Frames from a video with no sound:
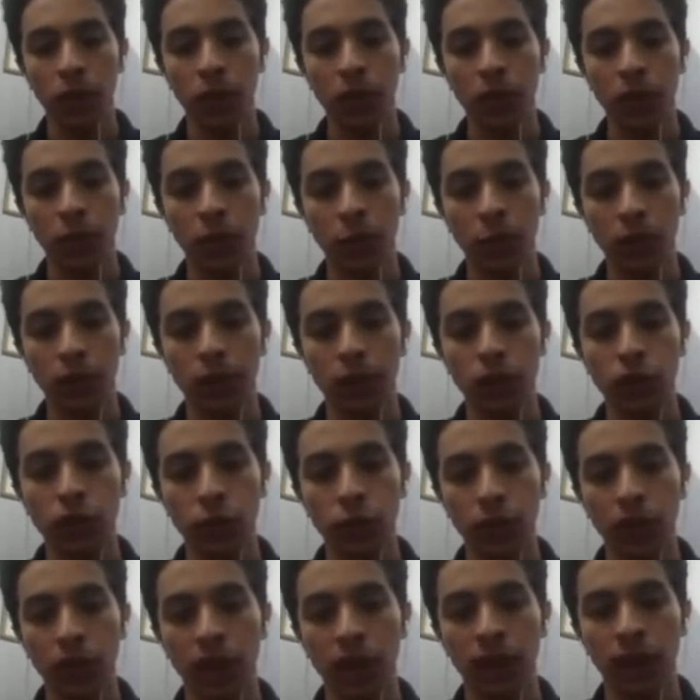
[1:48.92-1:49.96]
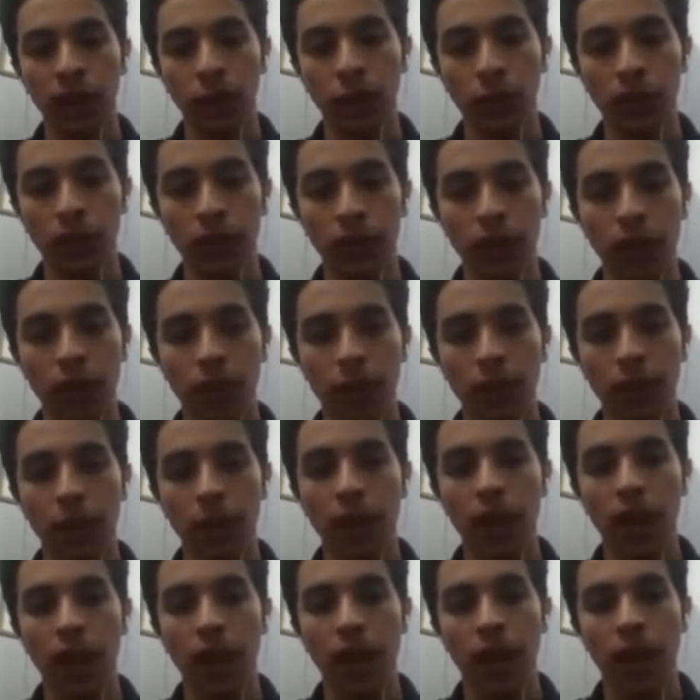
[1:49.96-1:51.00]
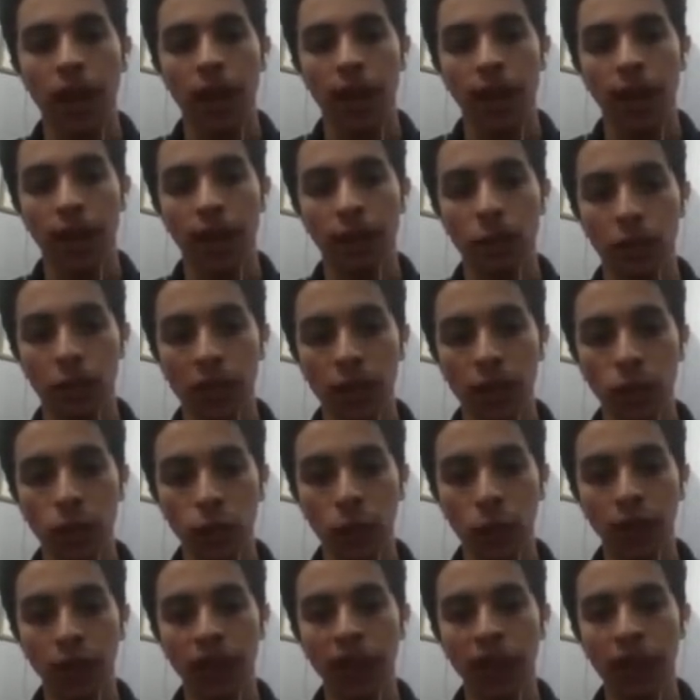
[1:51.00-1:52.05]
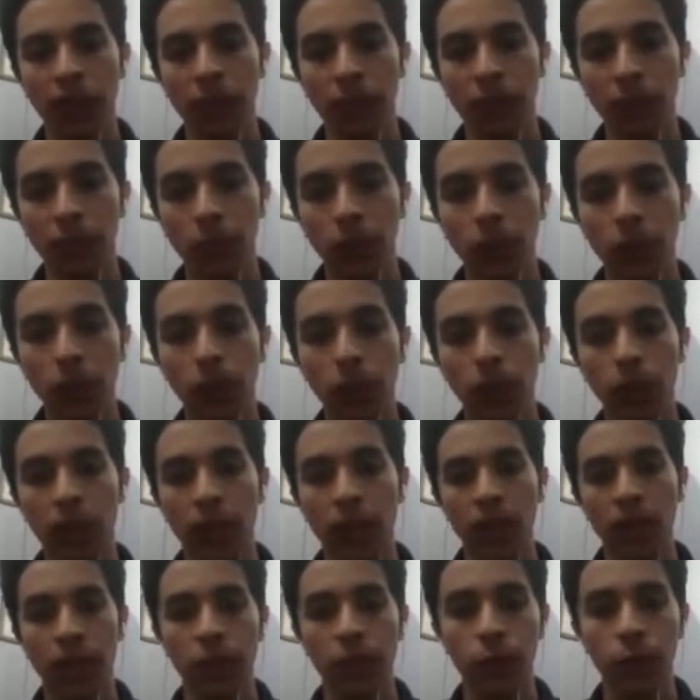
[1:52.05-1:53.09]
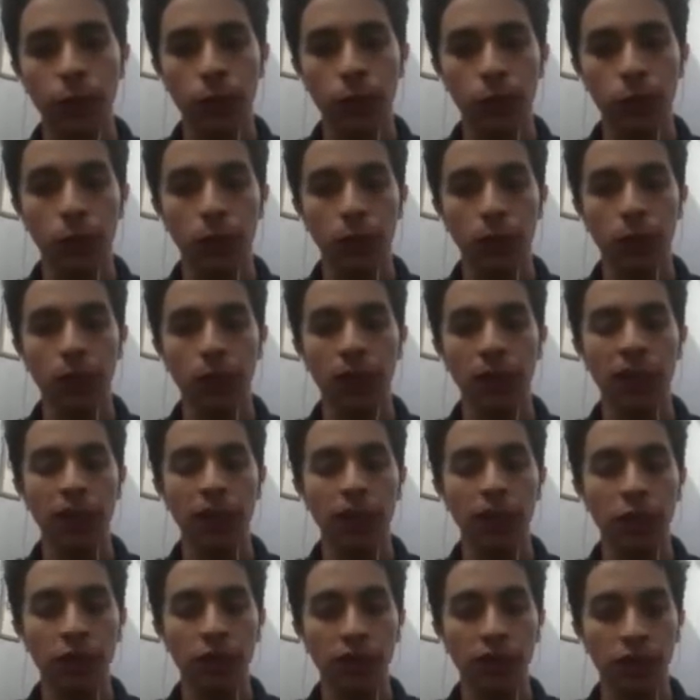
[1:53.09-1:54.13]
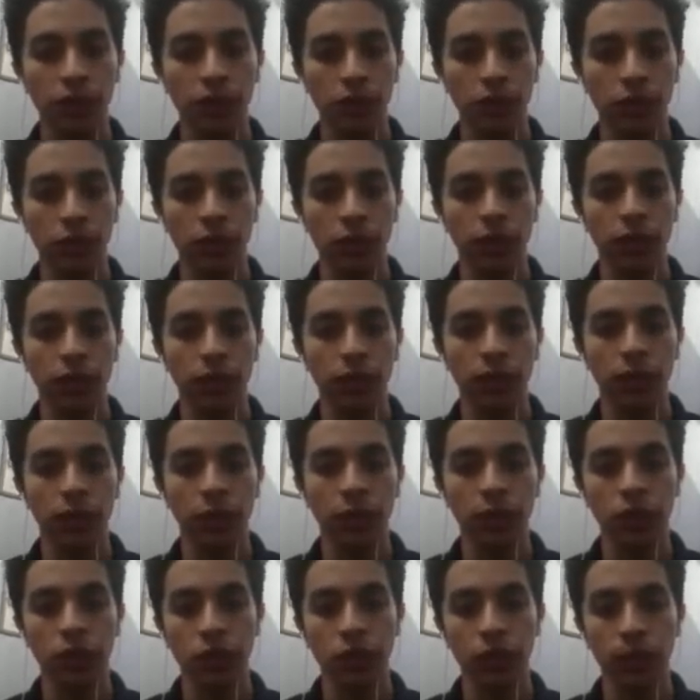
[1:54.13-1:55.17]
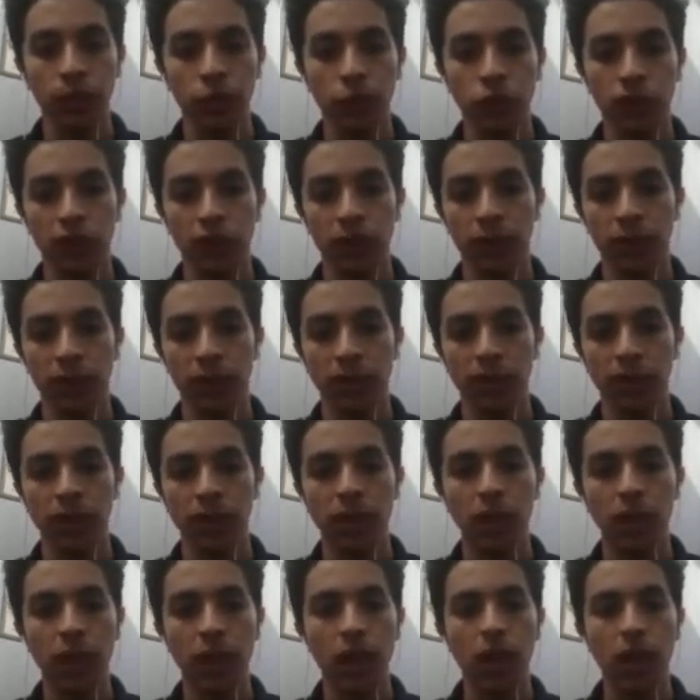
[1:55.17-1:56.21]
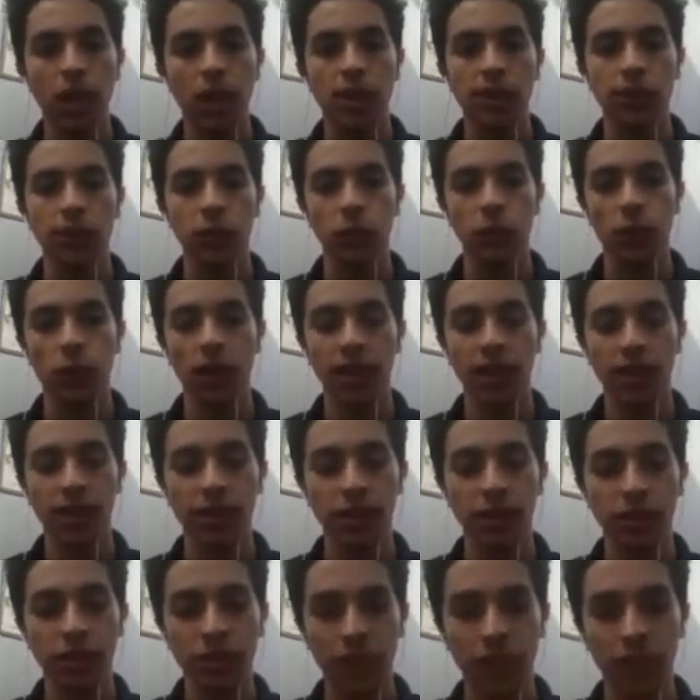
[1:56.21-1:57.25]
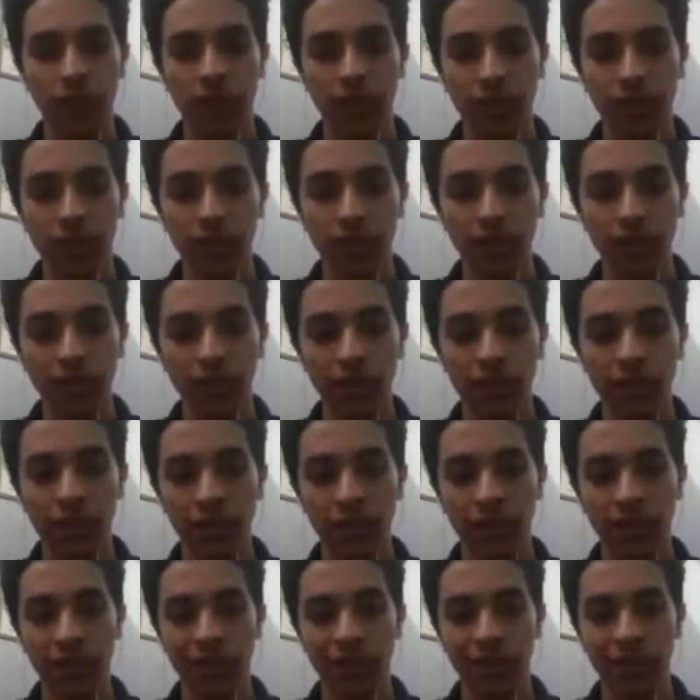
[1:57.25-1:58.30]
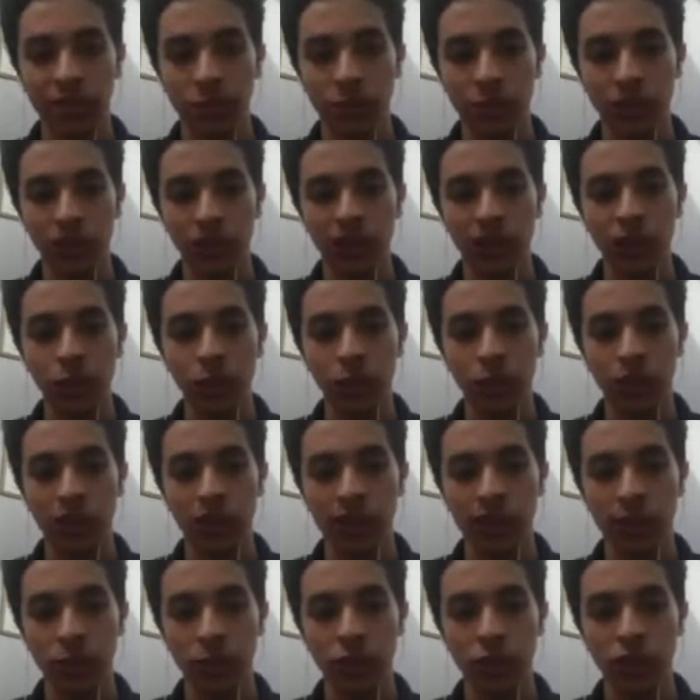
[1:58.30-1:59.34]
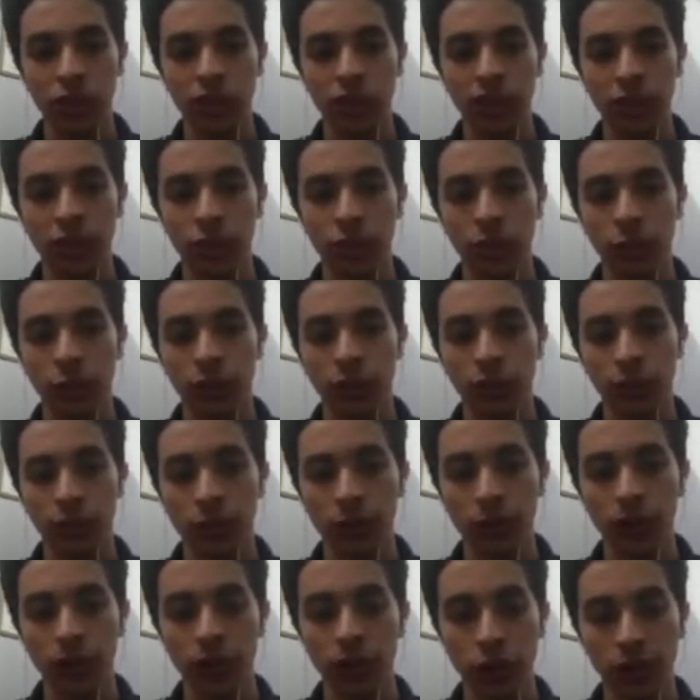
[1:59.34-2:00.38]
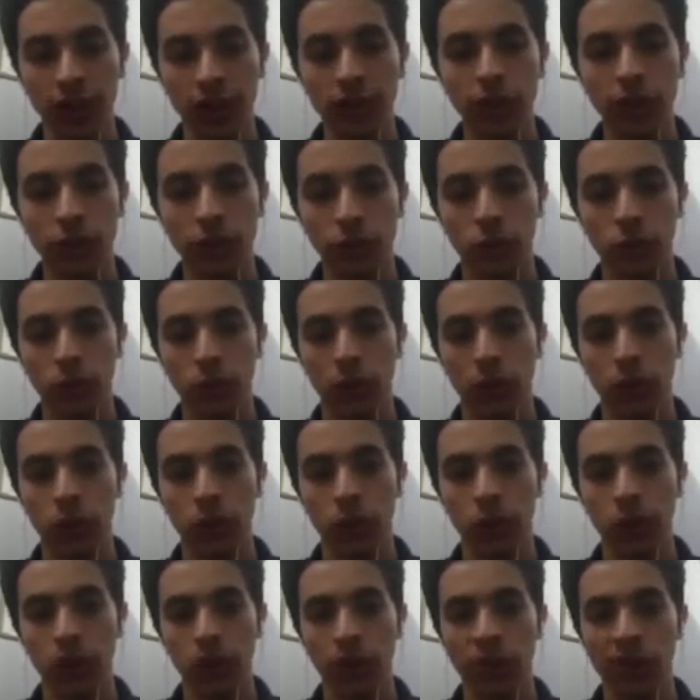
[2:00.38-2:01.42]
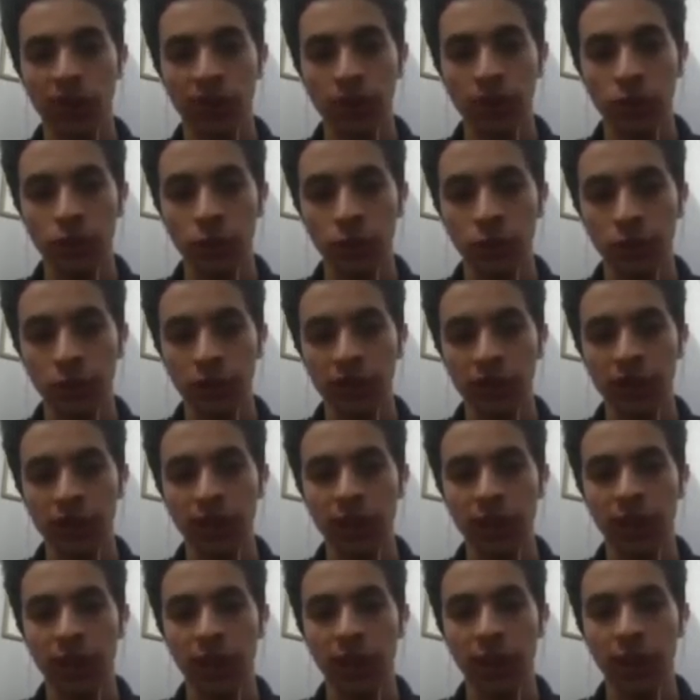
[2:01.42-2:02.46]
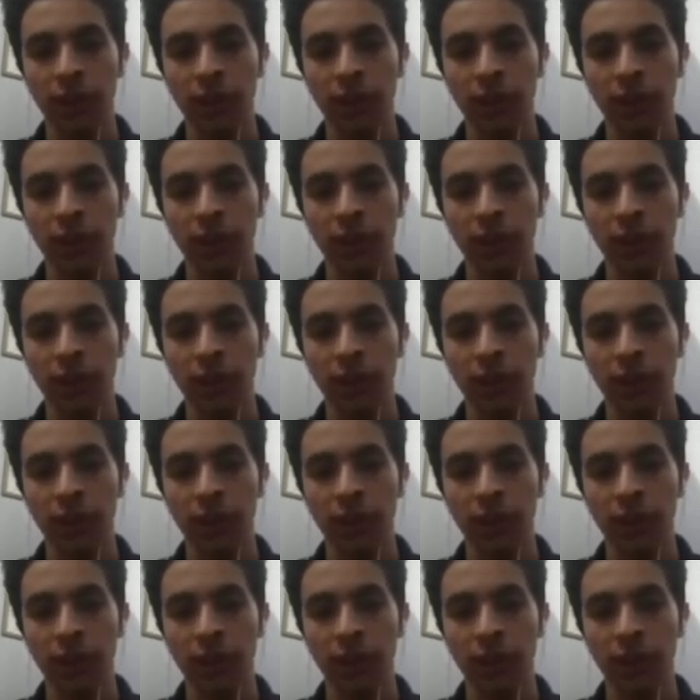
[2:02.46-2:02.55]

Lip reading: more than one person at one time, and without opening a big window, and therefore we would make the usage of Rocket.Chat more seamless. So as I said, this would lead to a smooth usage of Rocket.Chat. So you, instead of just